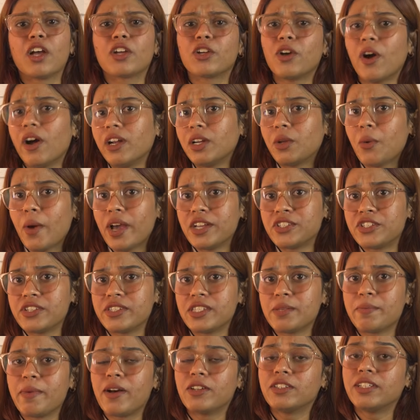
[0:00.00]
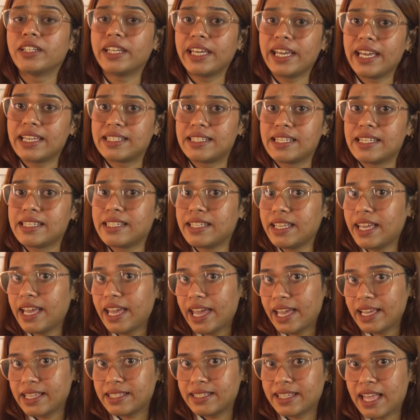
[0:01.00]
Got questions about the
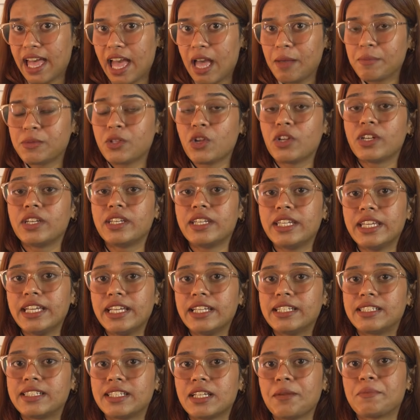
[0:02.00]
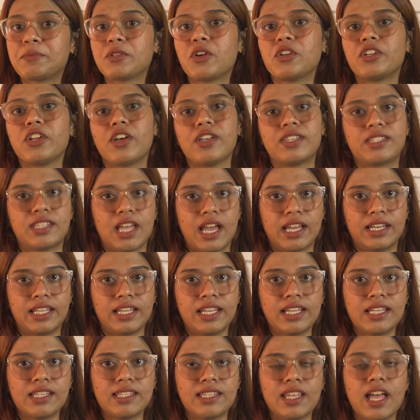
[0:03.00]
ACCA exams or need tips on your
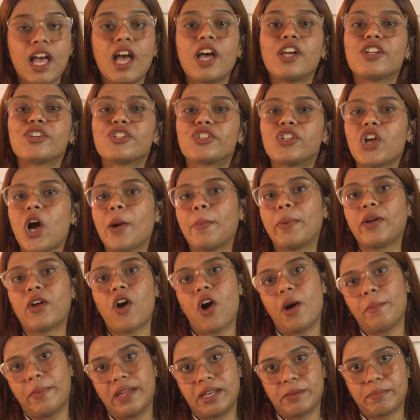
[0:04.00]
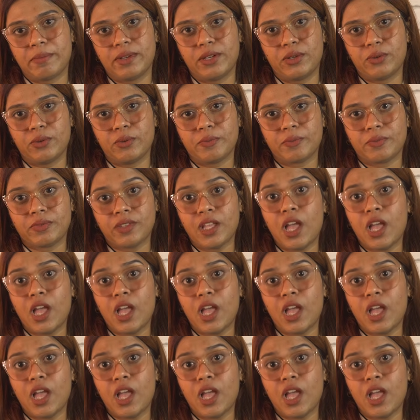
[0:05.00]
studies? Drop a comment below.